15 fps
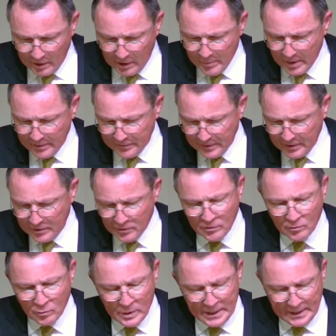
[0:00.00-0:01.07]
You might think
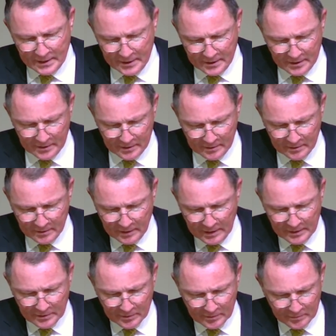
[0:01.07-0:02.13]
you're weak
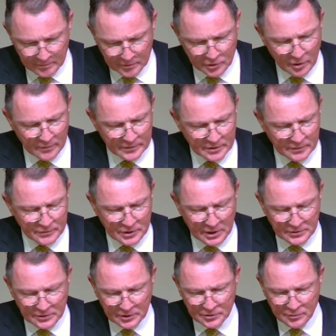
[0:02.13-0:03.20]
in the service of
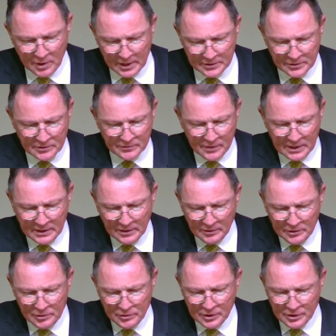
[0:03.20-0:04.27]
Jesus Christ. There's very
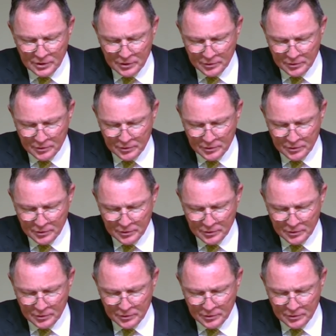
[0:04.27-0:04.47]
little you can